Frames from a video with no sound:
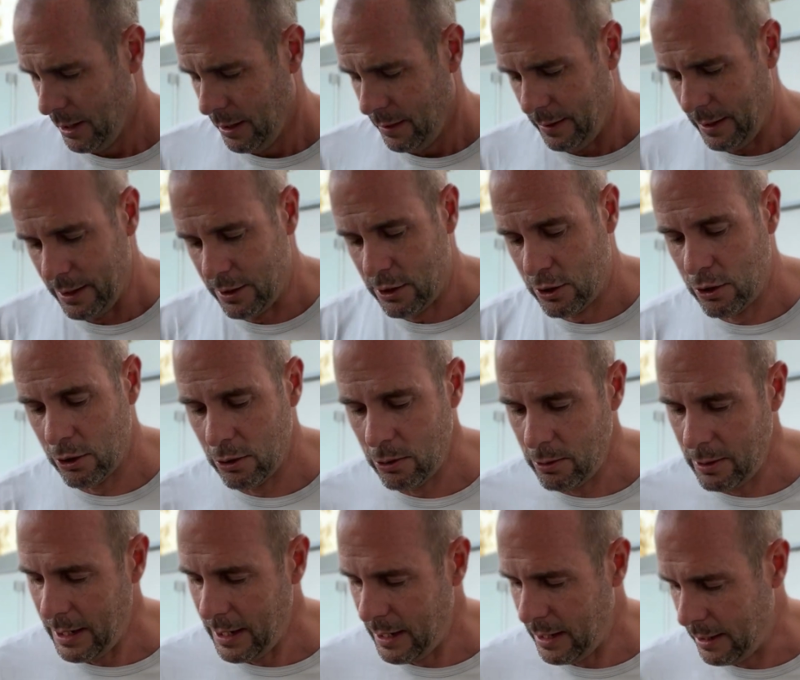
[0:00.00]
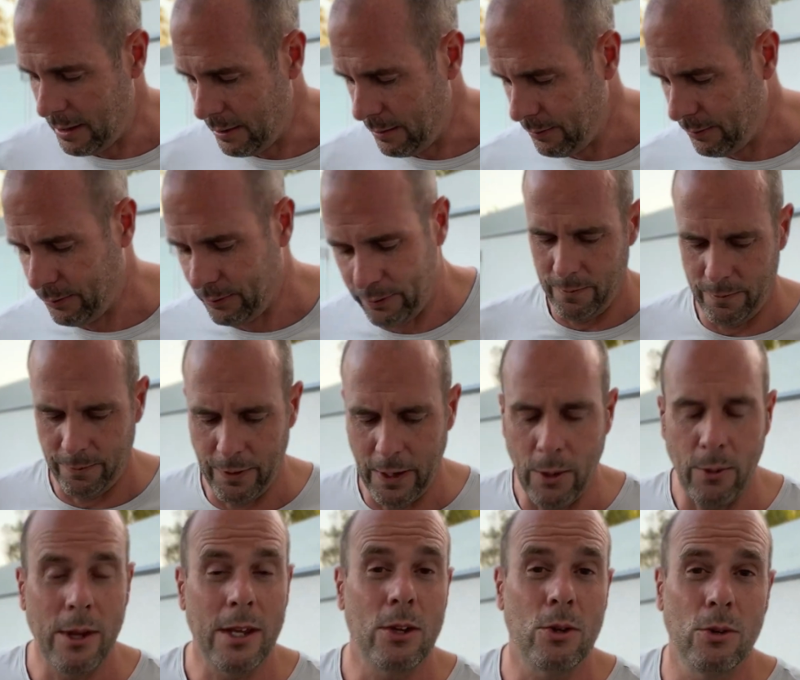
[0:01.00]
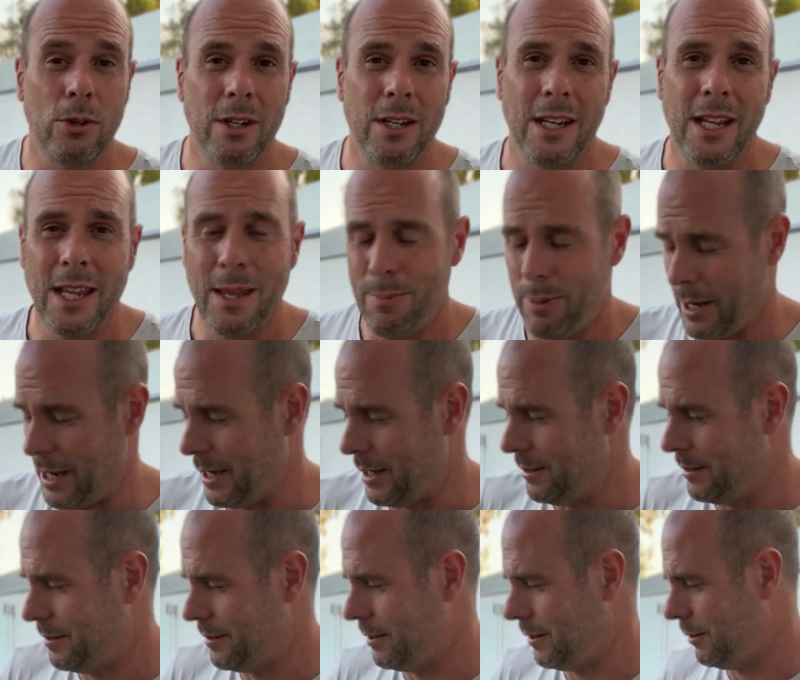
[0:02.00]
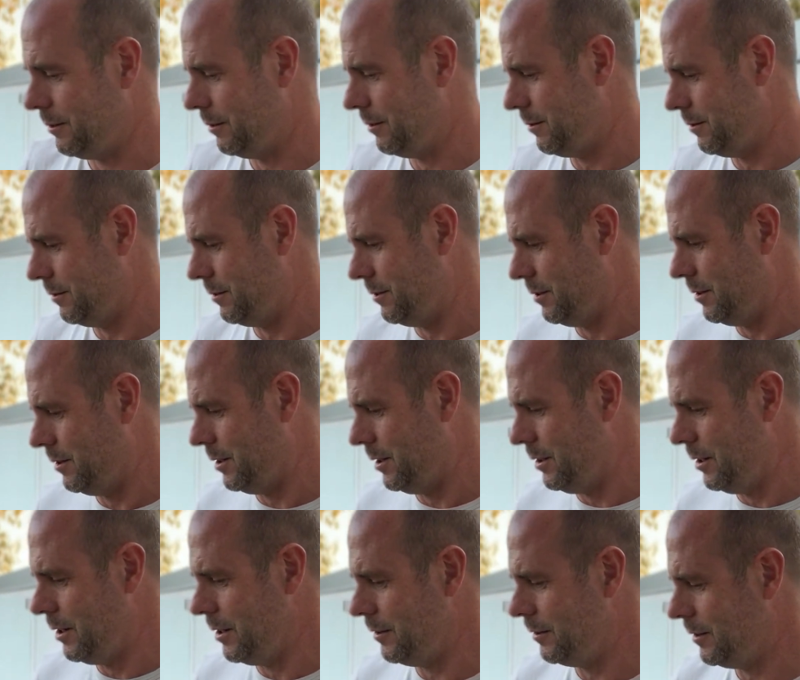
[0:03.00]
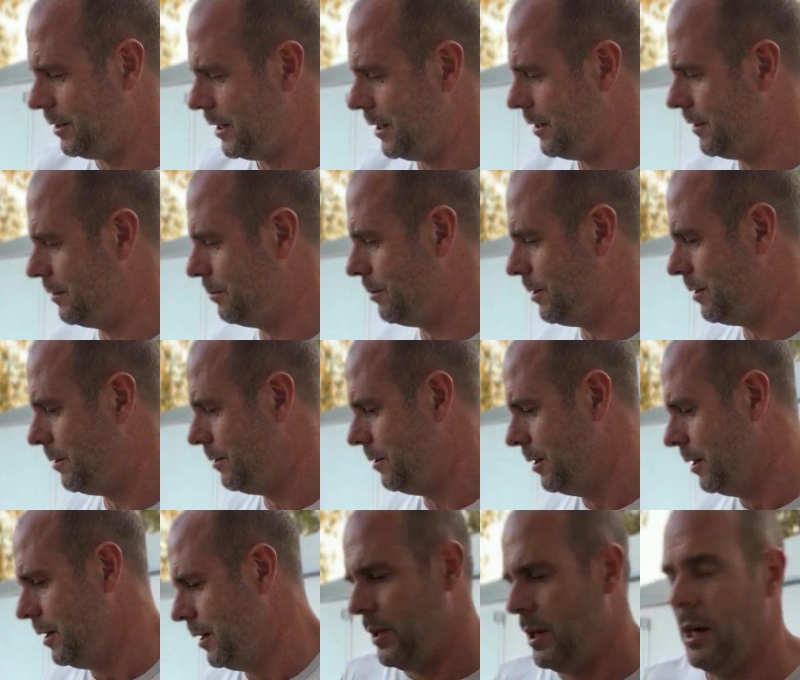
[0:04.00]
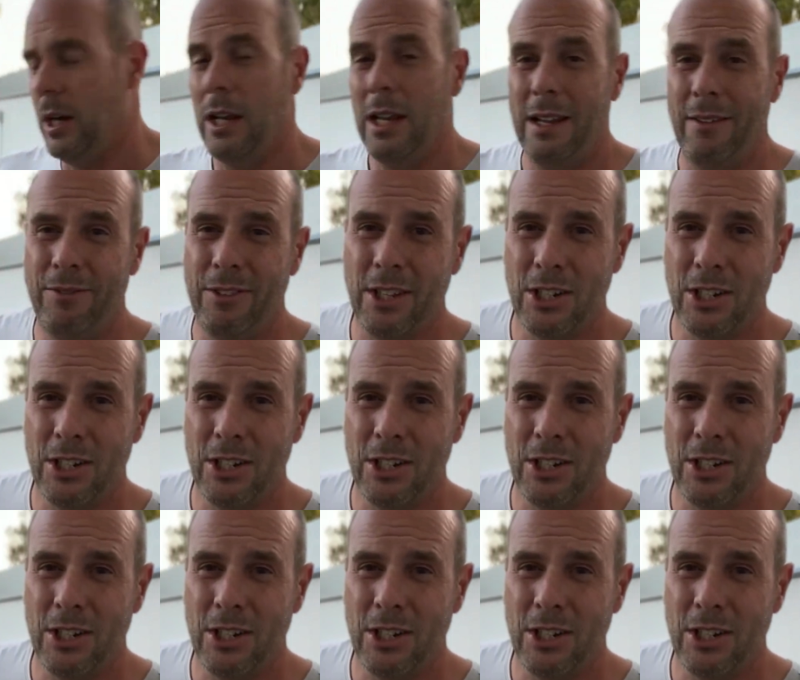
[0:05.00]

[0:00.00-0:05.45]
They do have very good knee pads, so I noticed that as well. I love the